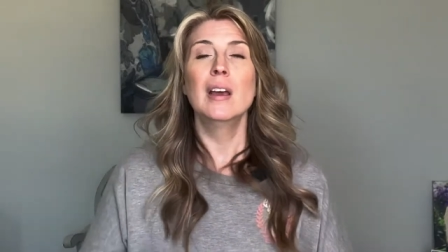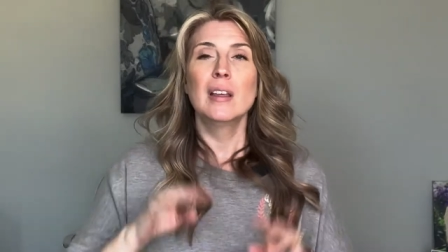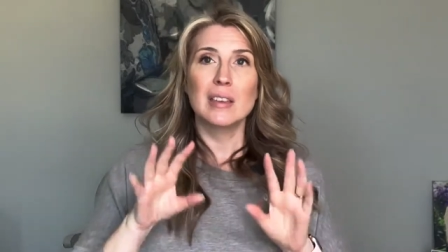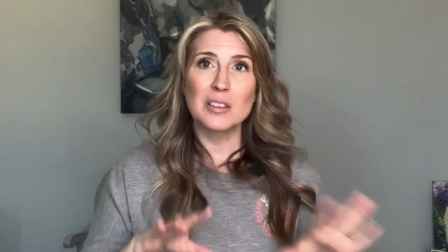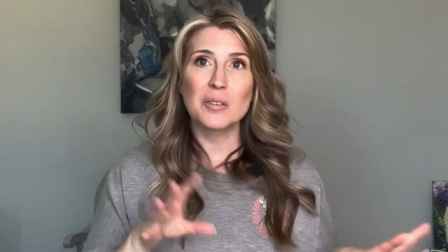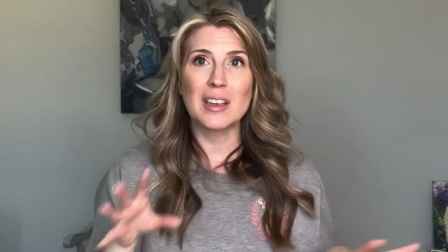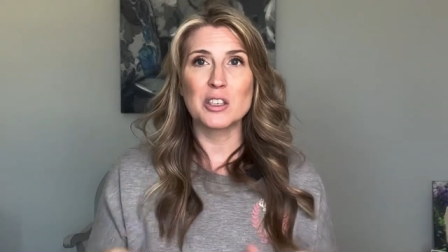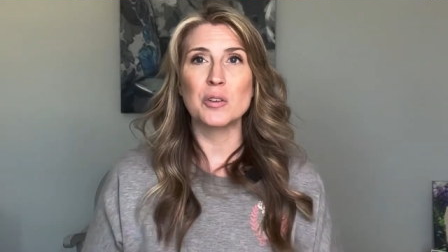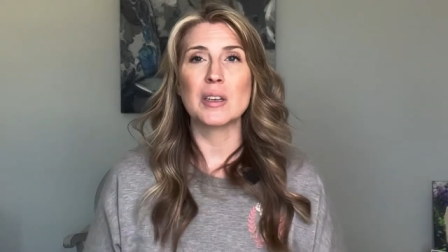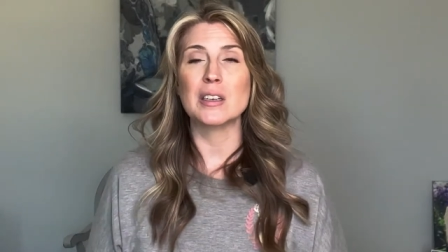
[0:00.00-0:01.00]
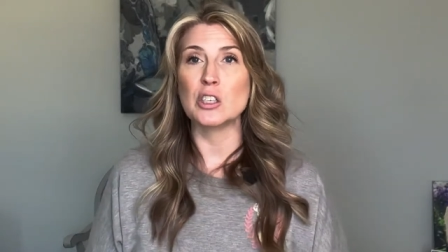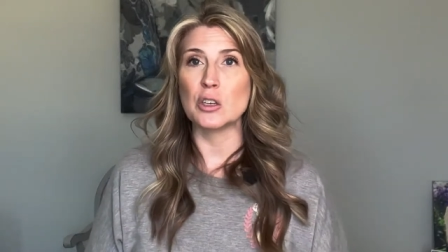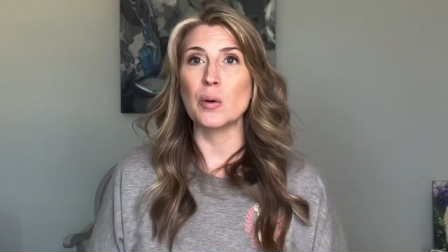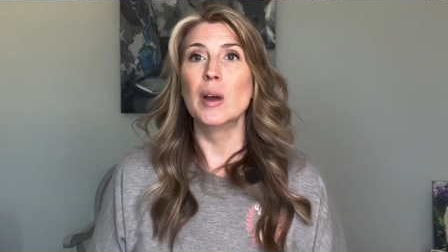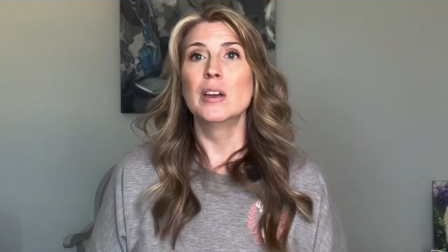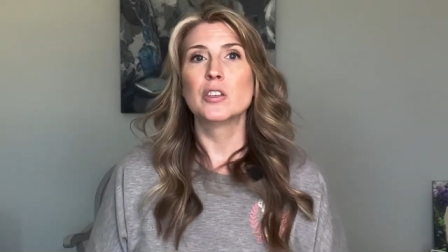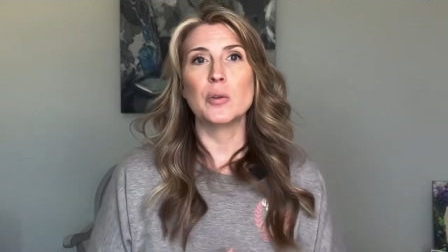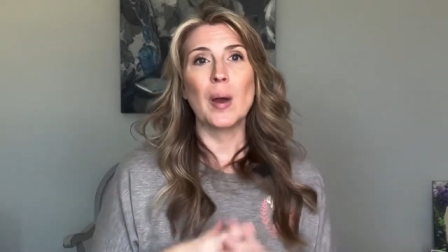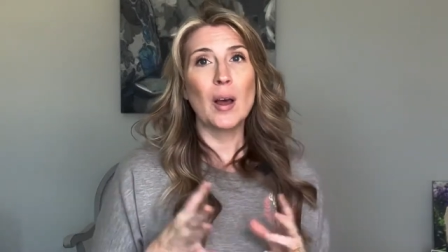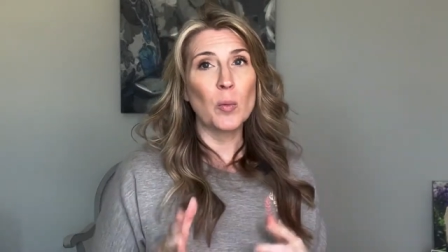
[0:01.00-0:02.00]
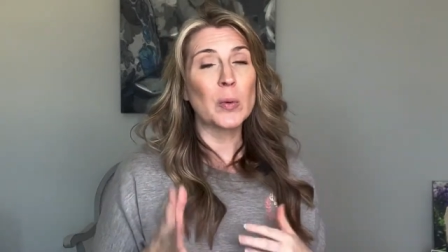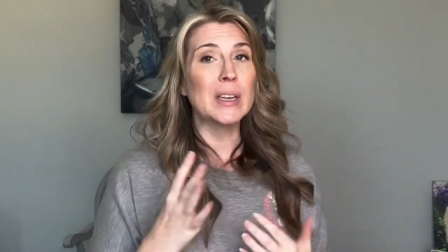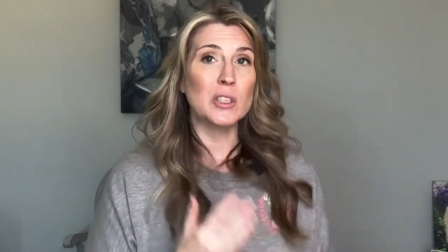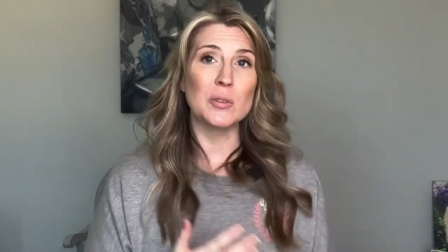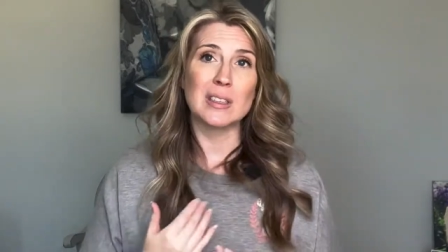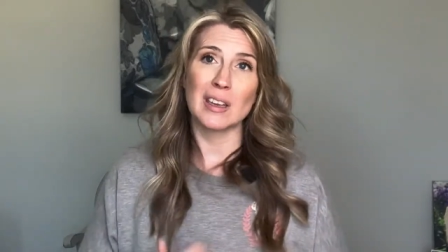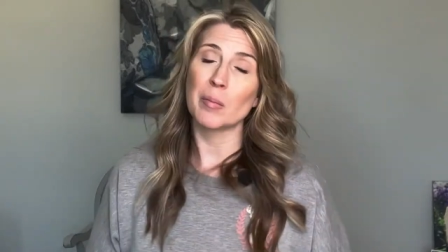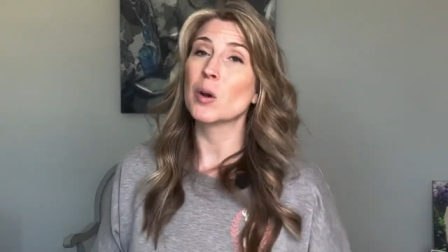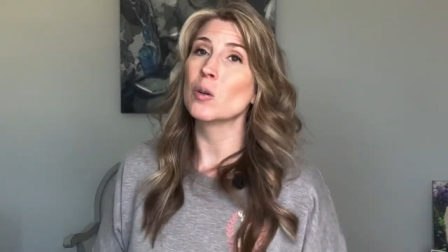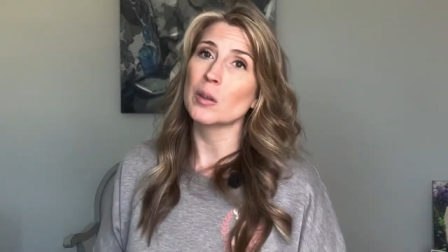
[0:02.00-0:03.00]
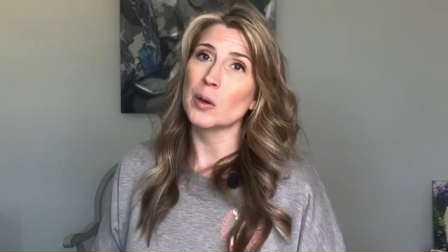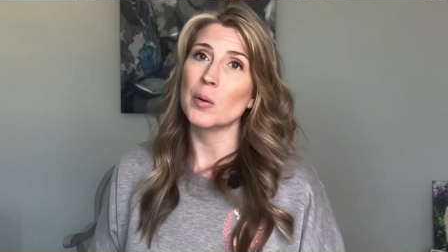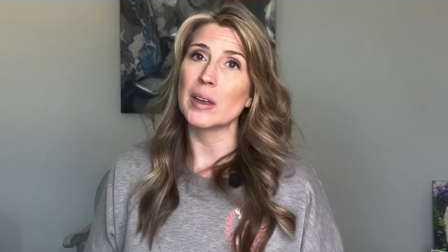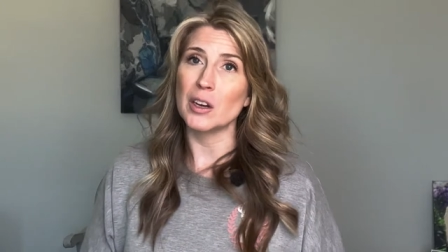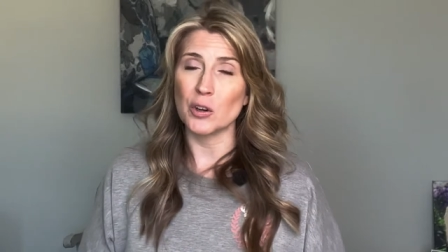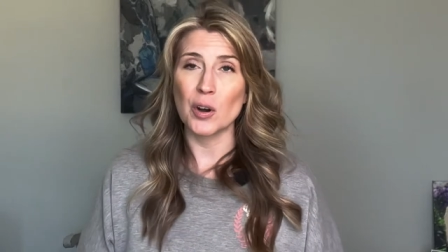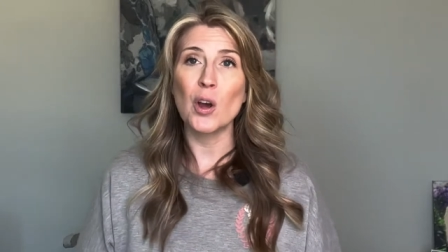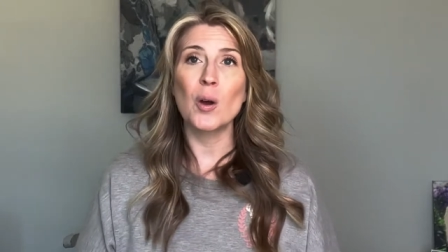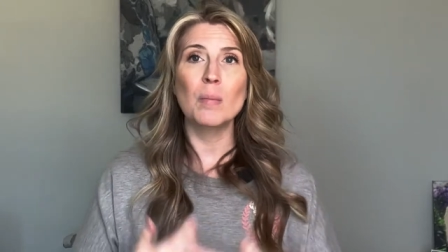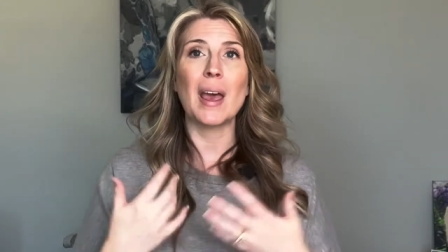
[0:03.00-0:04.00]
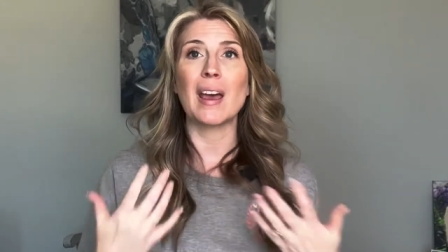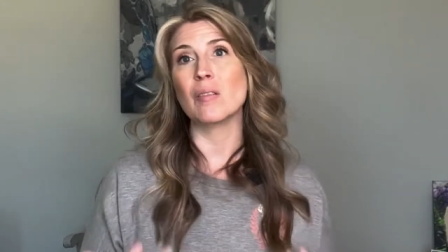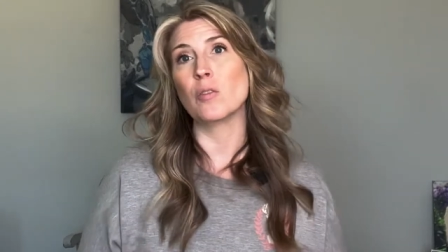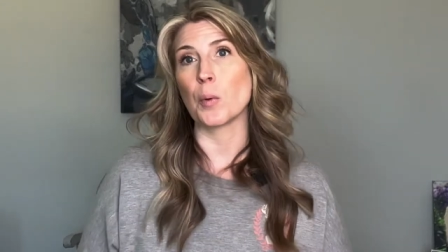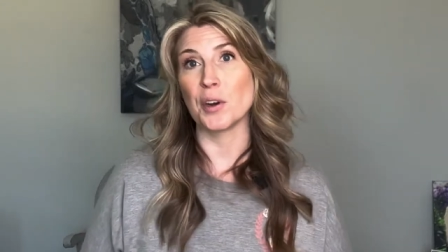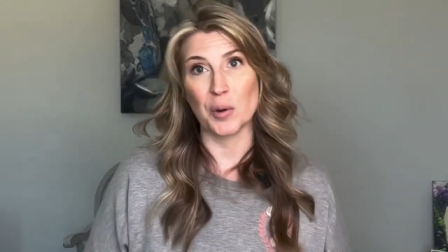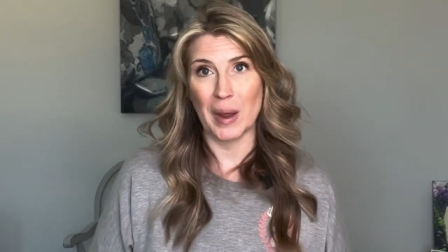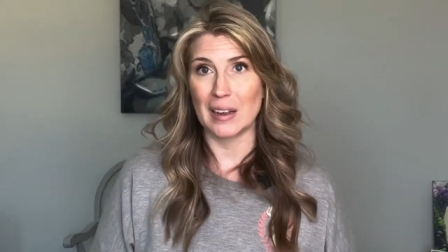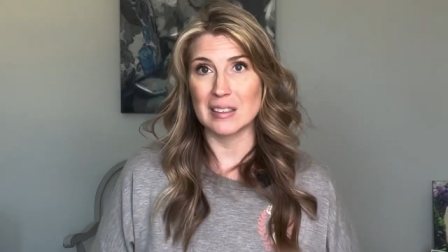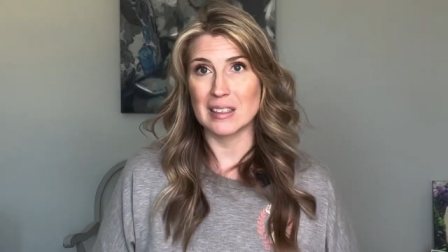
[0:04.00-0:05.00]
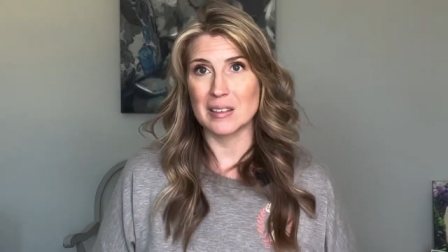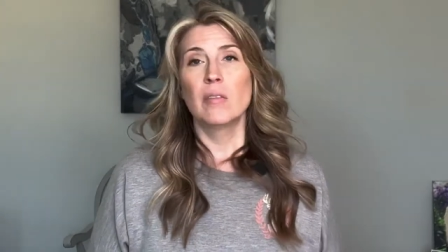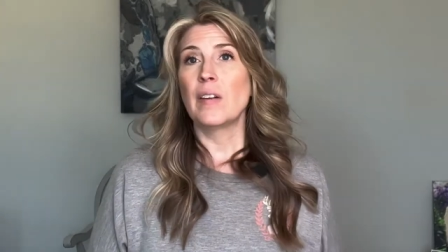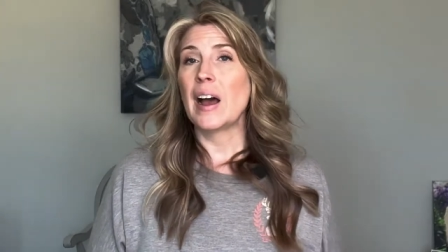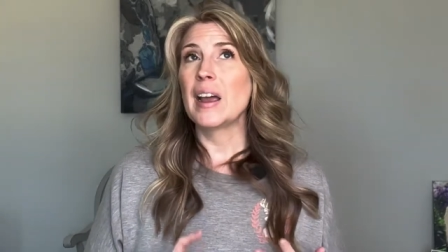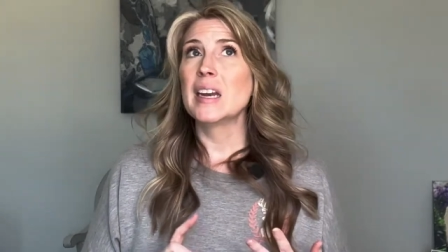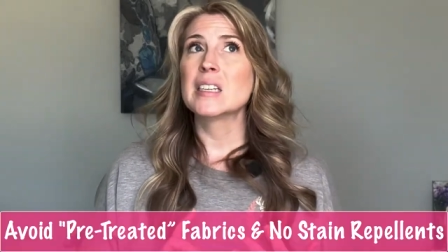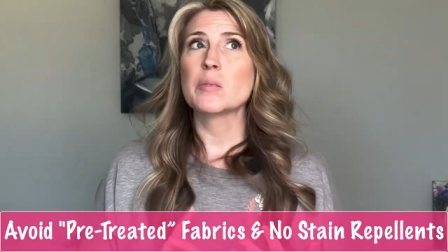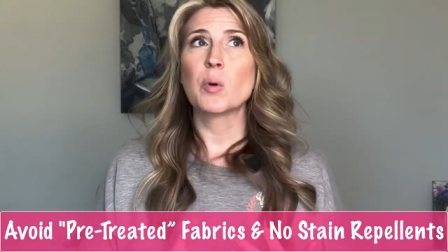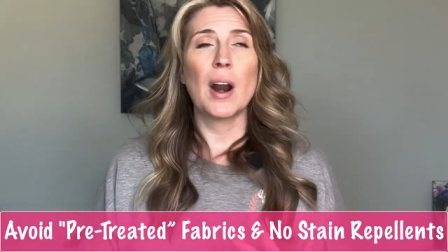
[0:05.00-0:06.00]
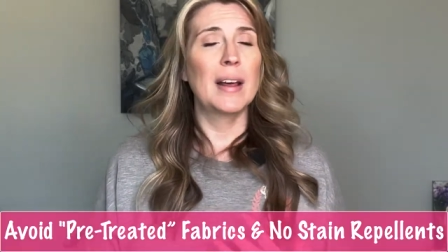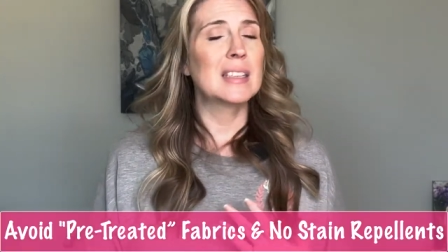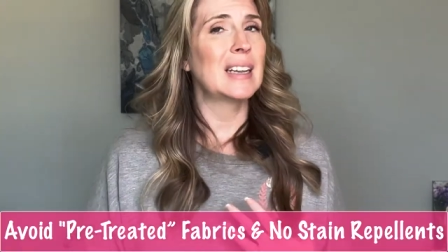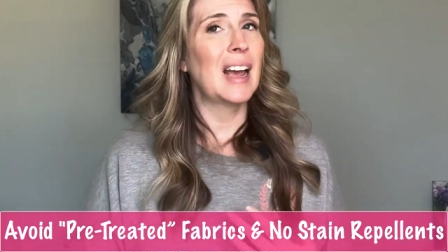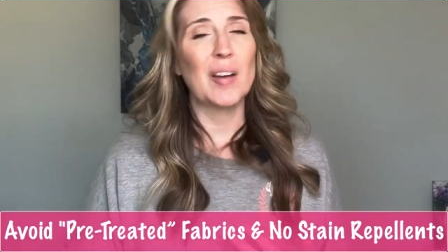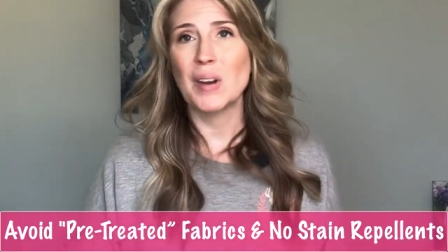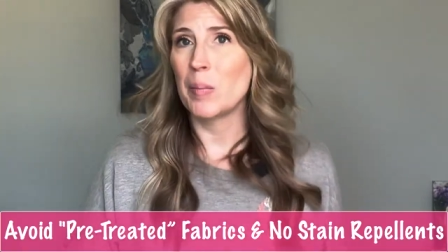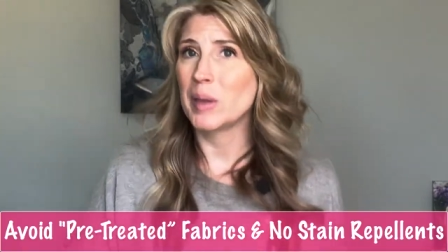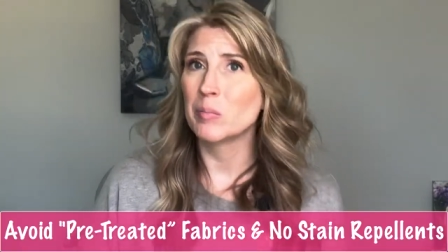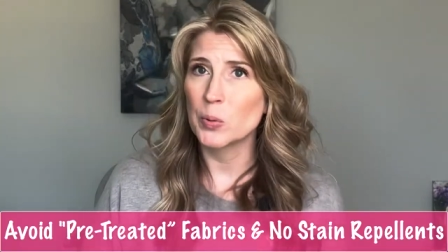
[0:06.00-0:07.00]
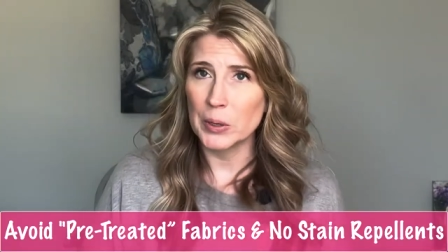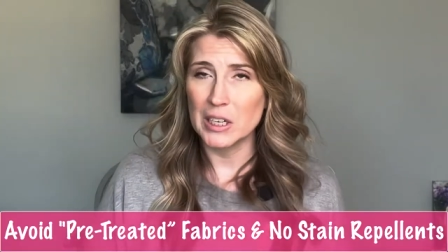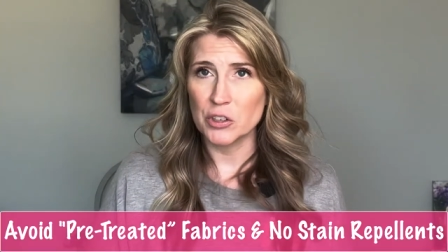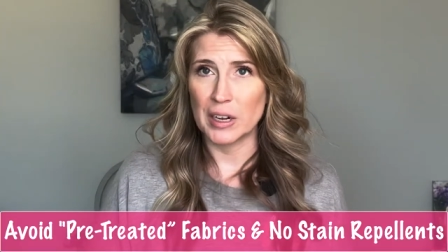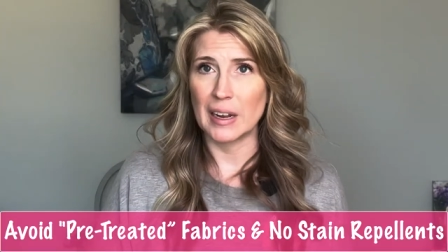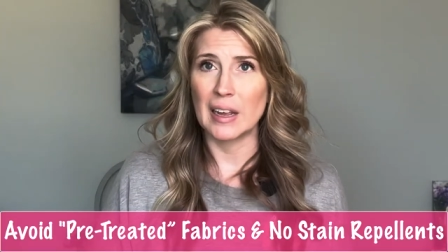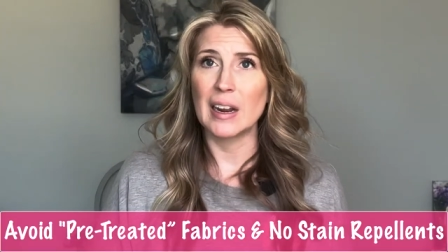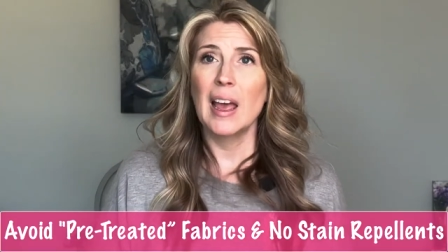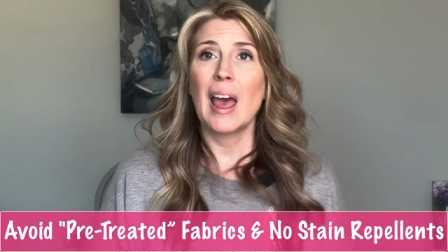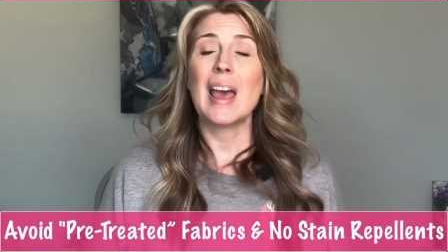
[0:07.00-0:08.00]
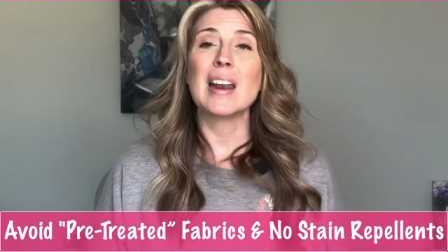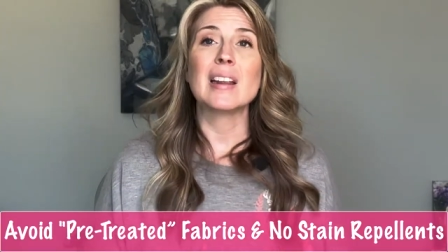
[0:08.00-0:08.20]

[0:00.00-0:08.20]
These are things you can do to help reduce the chemical load in your home and for your pets. Find products that have not been pre-treated and